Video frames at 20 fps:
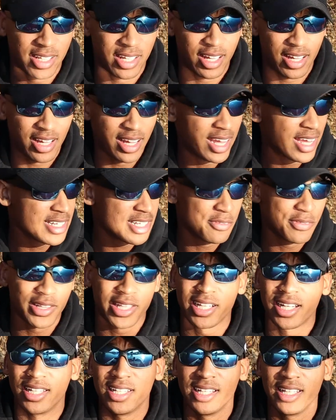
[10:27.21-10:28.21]
It has
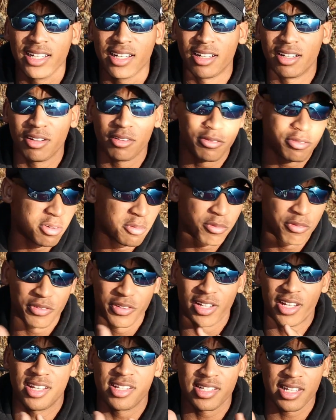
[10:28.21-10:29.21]
everything I need in it from
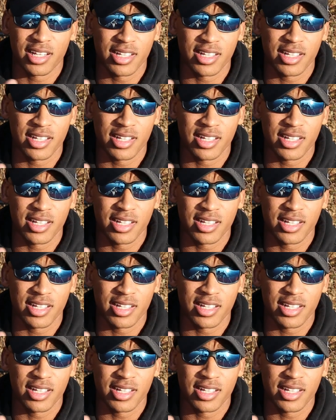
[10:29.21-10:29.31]
finesse.